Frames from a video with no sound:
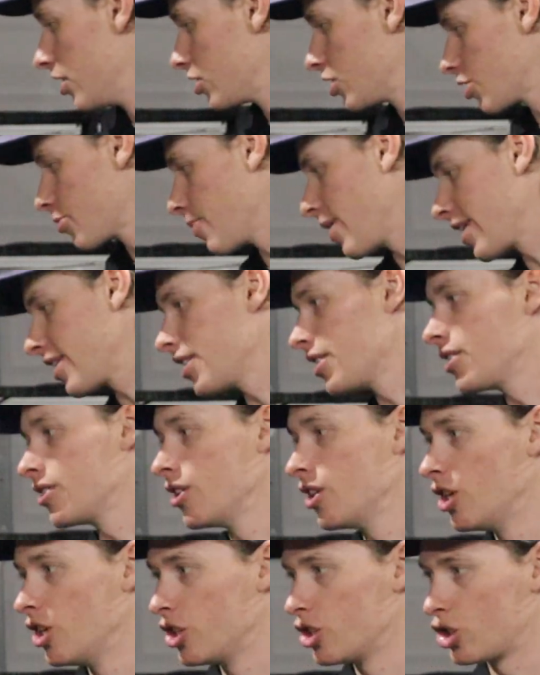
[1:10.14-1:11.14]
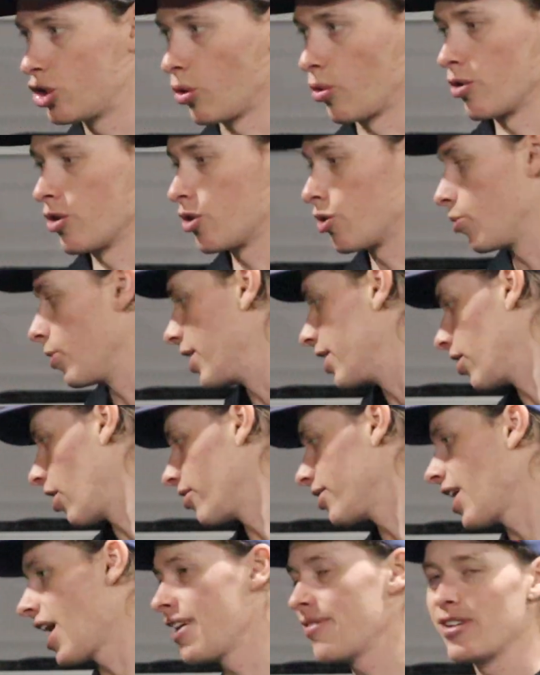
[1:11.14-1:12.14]
Just make it short and sweet.
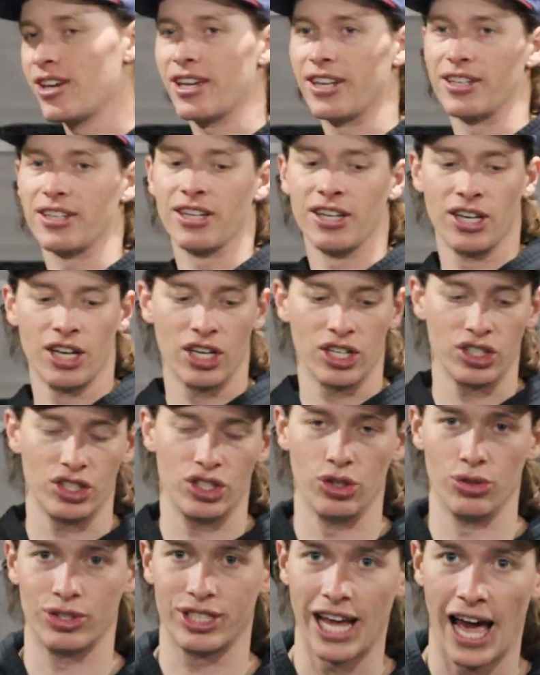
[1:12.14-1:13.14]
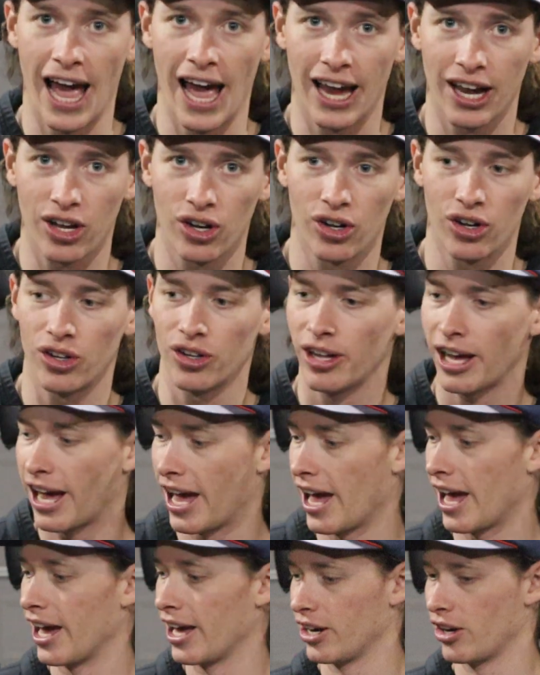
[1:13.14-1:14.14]
I'll dive in, do tackle,
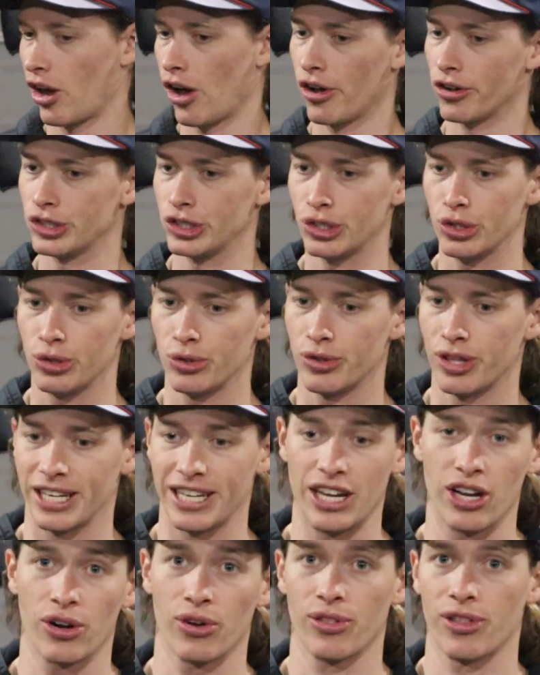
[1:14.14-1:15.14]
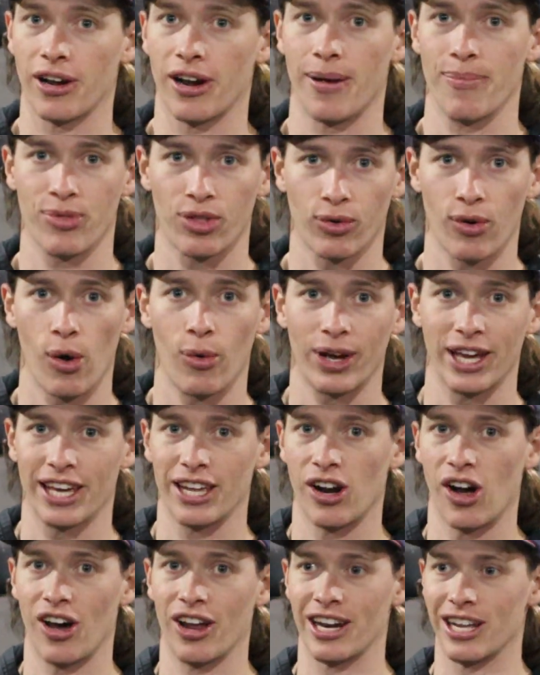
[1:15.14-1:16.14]
and I'll do the gear that I'm throwing
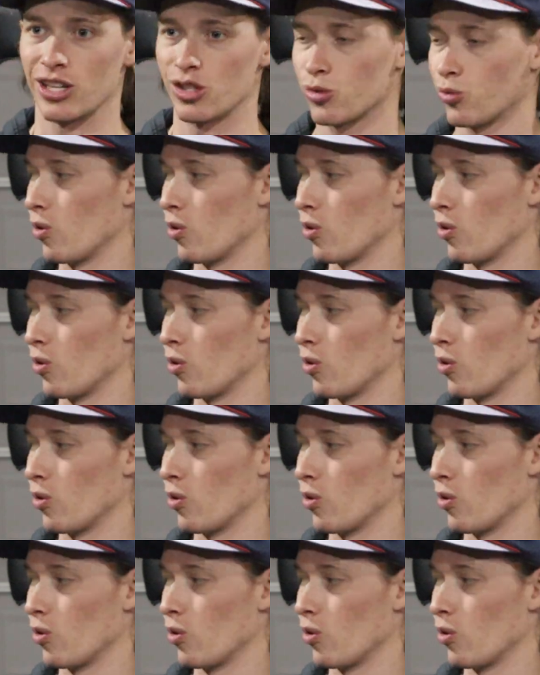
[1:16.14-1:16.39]
it on as